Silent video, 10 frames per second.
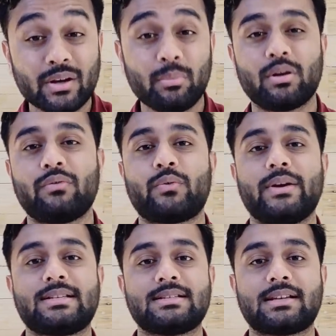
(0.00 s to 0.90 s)
number of
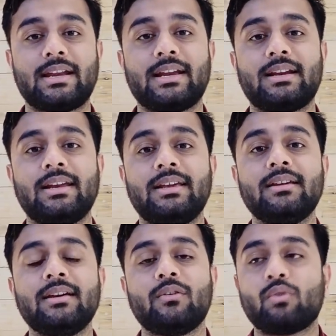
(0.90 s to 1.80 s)
questions
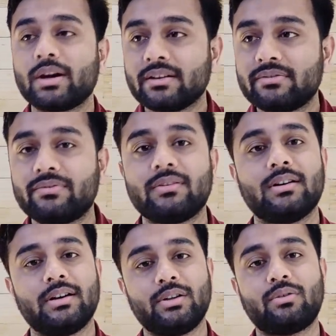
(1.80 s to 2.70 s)
correctly. What if,
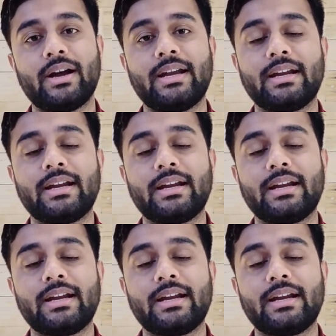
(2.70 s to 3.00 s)
I